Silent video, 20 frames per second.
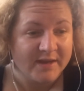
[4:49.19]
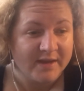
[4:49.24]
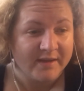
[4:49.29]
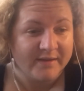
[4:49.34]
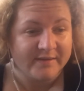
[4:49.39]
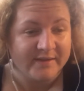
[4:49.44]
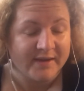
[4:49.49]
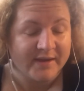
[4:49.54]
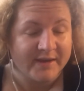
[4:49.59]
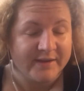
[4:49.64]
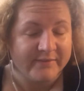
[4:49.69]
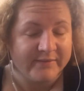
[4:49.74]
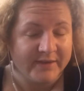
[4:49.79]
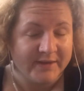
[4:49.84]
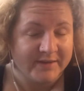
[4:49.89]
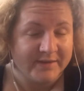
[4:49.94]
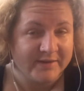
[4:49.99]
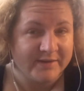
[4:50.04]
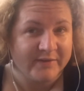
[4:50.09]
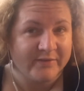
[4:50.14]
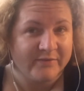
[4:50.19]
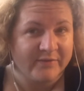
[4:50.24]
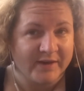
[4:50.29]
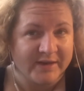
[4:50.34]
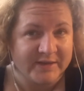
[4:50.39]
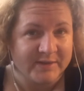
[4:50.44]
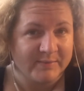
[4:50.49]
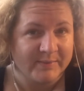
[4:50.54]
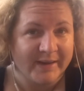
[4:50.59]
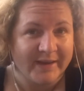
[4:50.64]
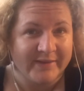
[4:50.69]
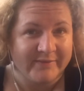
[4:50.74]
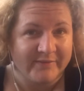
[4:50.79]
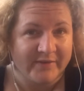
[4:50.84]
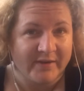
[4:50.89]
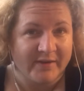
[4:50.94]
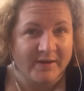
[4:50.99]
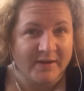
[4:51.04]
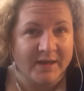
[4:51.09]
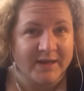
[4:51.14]
and Ivy and her friend are playing
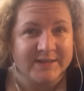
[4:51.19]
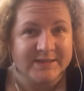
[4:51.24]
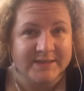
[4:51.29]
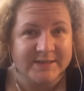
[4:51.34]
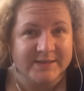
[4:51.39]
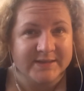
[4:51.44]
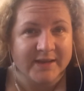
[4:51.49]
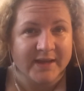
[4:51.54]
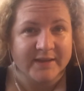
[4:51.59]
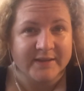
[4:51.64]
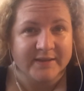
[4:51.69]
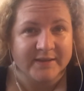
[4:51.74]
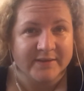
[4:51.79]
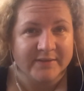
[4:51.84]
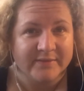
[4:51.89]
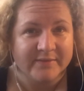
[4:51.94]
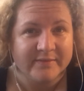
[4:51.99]
very nicely together.